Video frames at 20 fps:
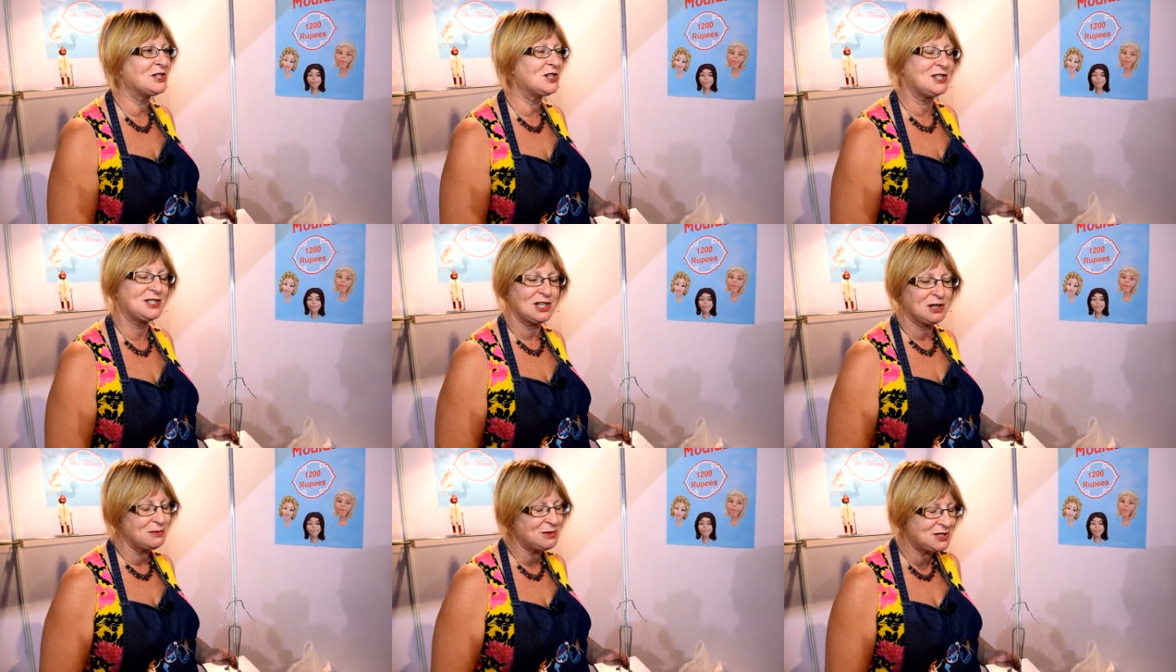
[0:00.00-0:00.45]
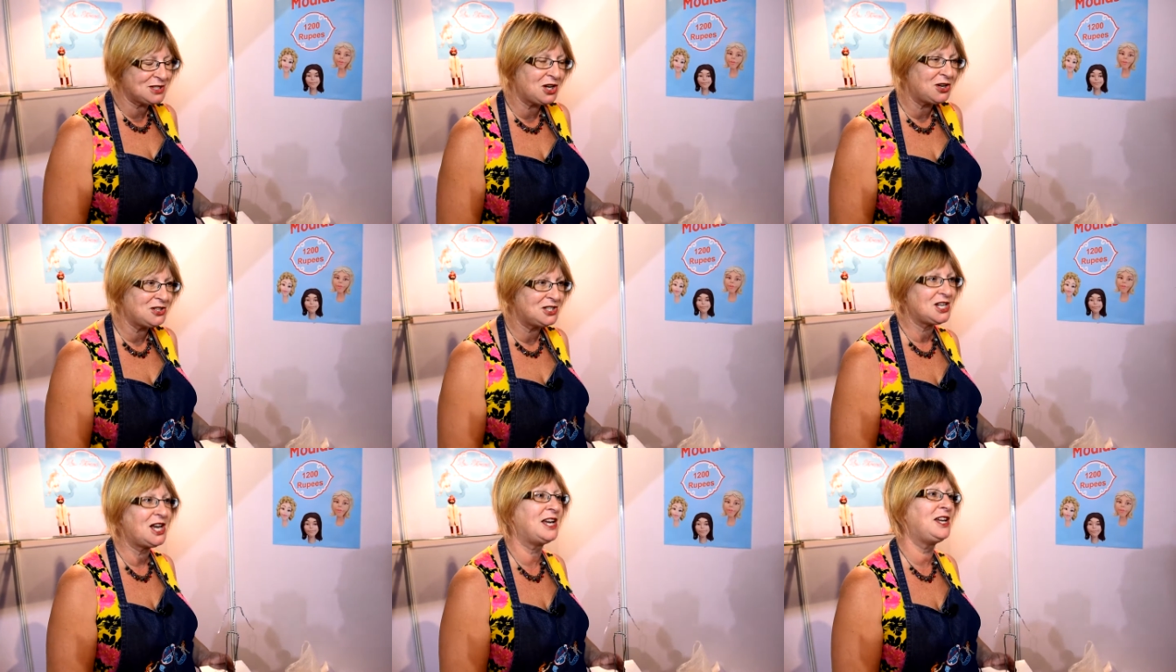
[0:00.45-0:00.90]
Because I'm
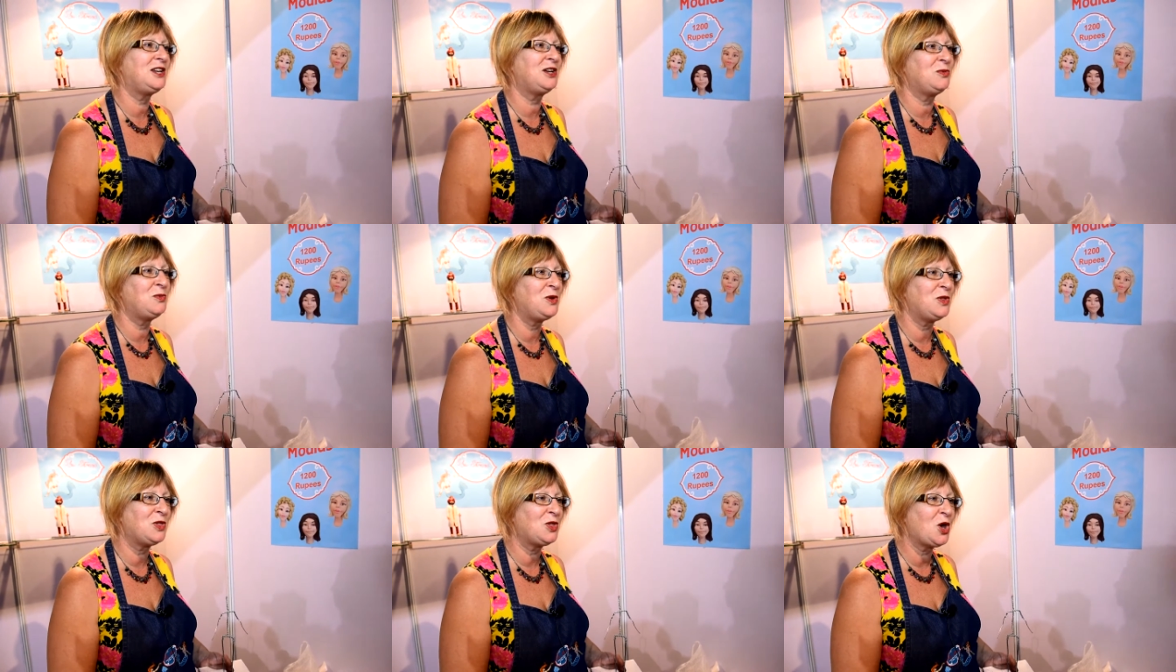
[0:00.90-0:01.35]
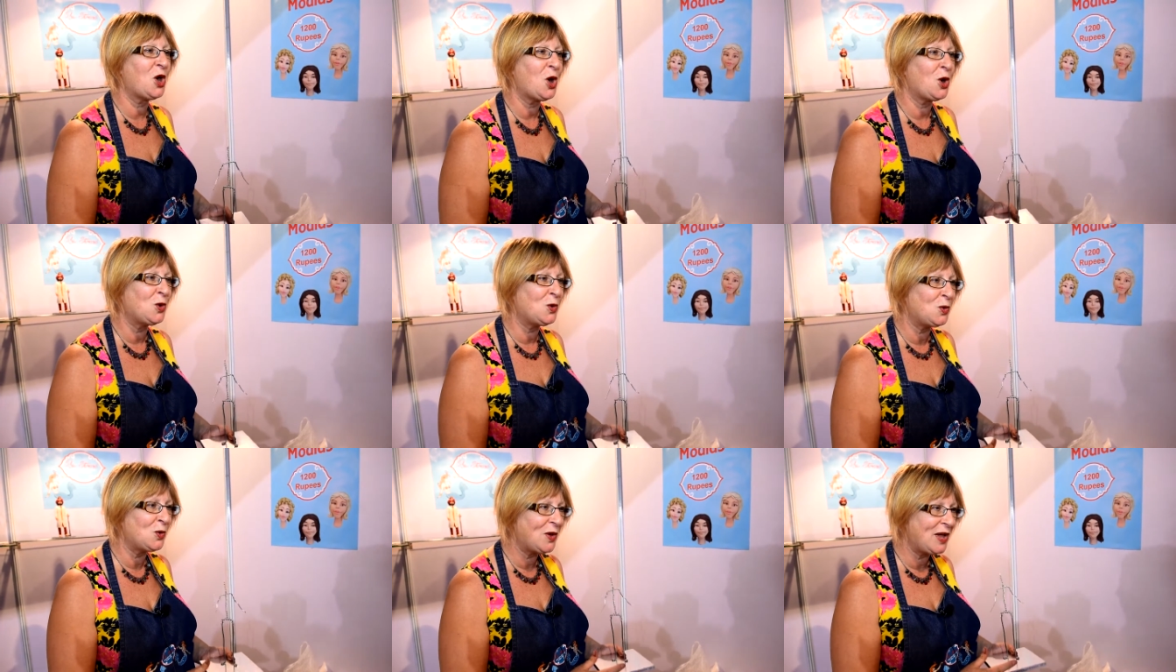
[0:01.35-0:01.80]
so taken with the
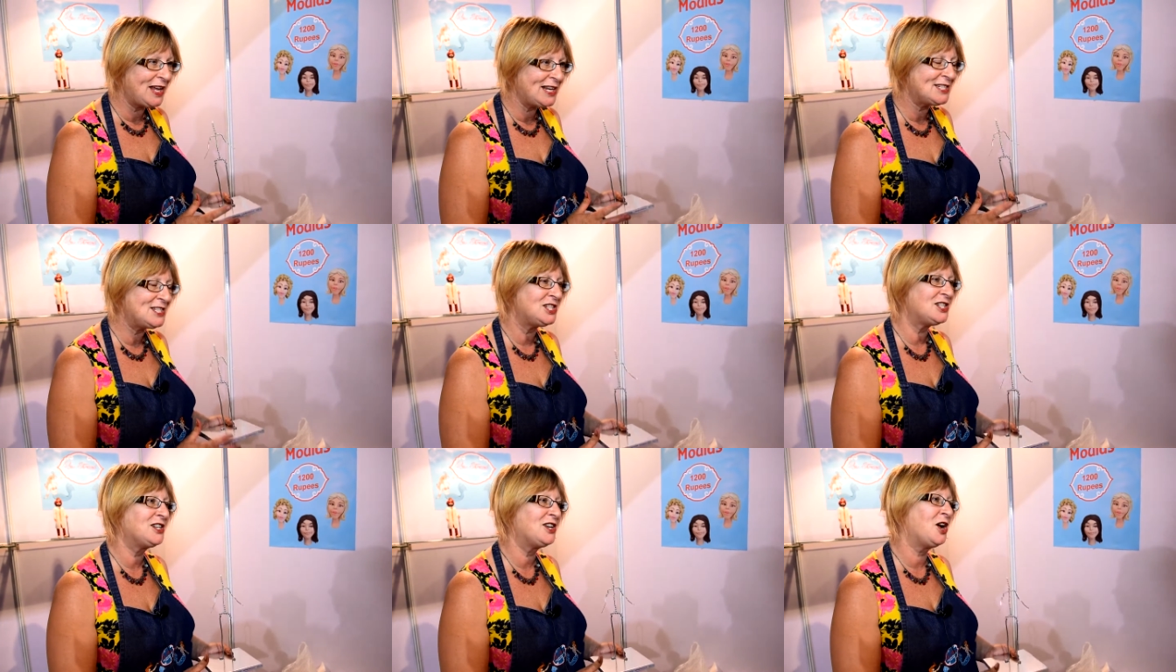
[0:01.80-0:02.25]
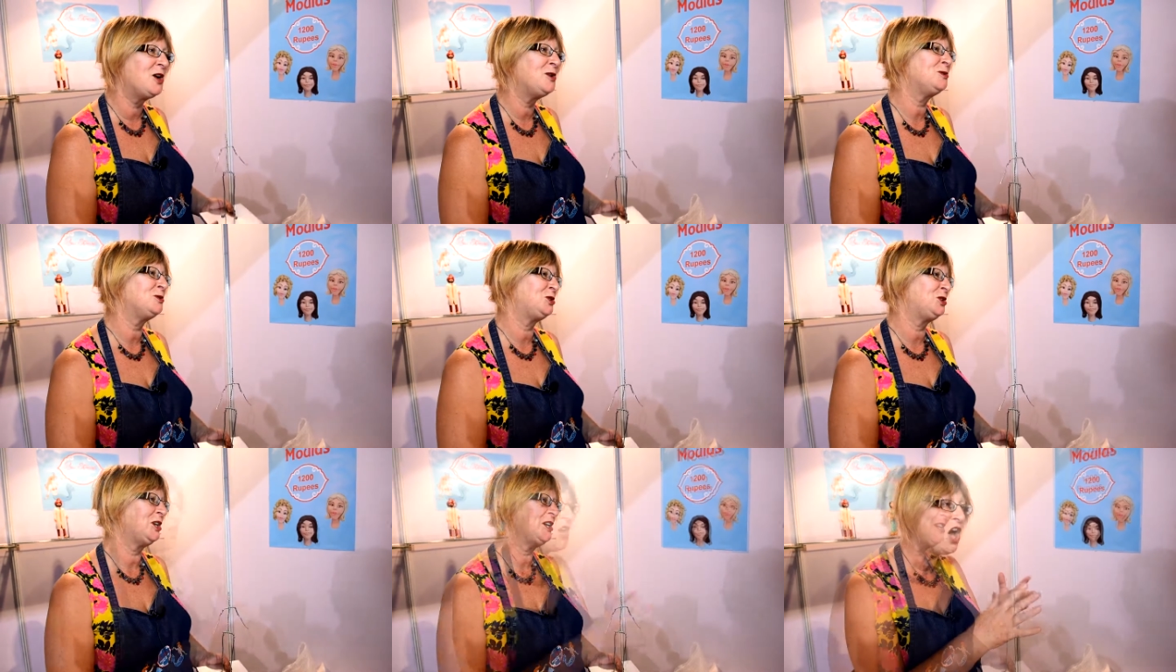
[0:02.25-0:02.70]
whole Indian
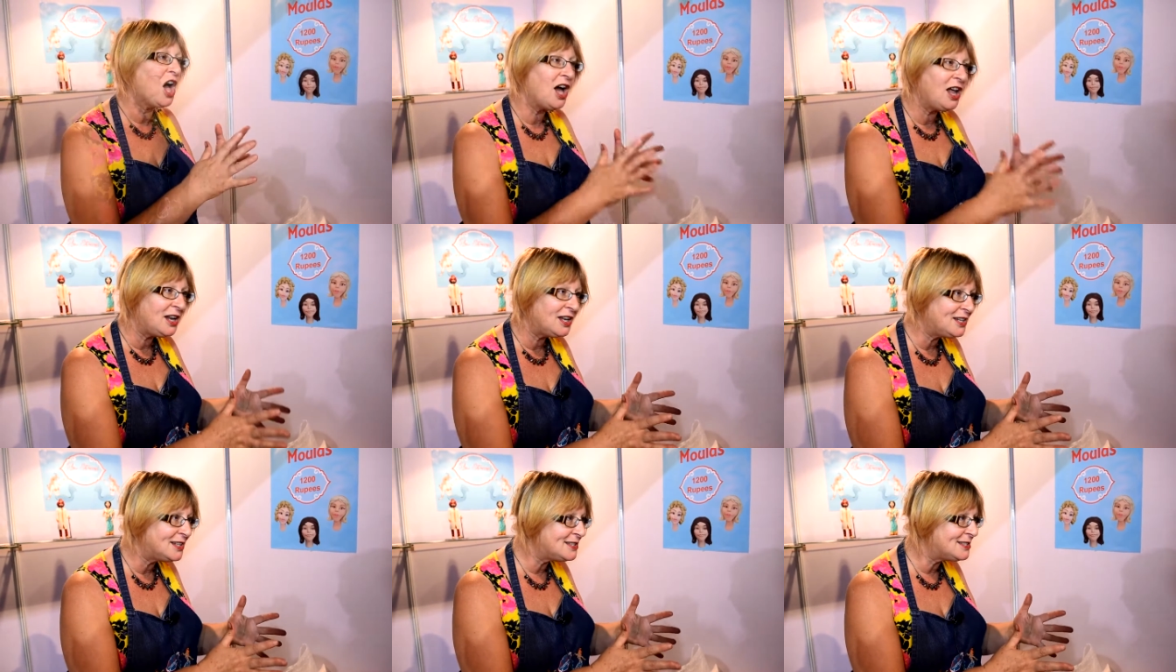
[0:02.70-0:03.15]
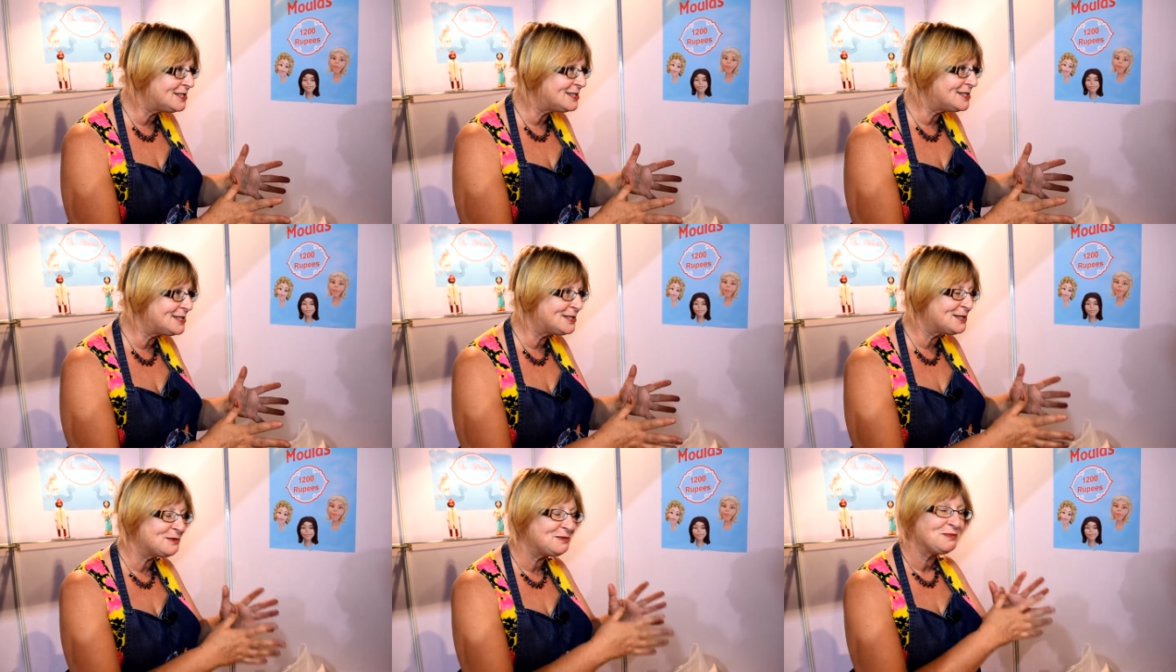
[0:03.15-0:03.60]
culture, colours